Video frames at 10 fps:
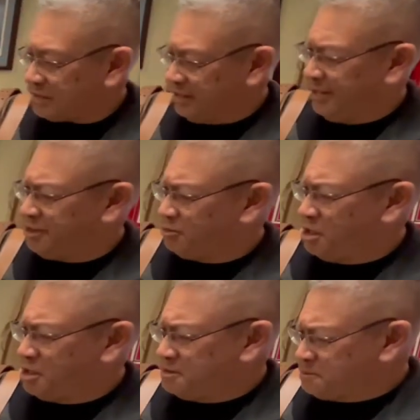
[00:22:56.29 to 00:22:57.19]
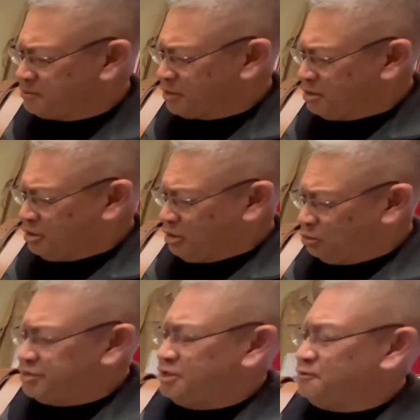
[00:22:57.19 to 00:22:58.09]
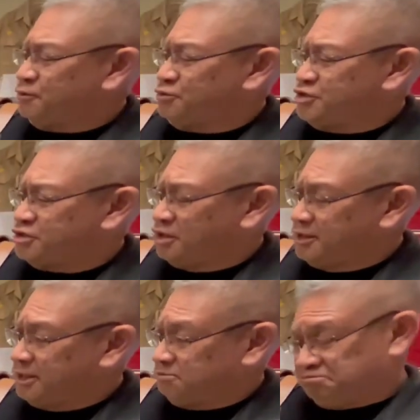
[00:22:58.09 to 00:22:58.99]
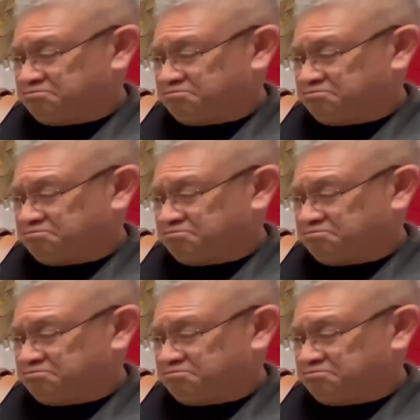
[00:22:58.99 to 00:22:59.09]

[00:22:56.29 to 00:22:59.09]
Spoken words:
Later on, when the infantry saw that,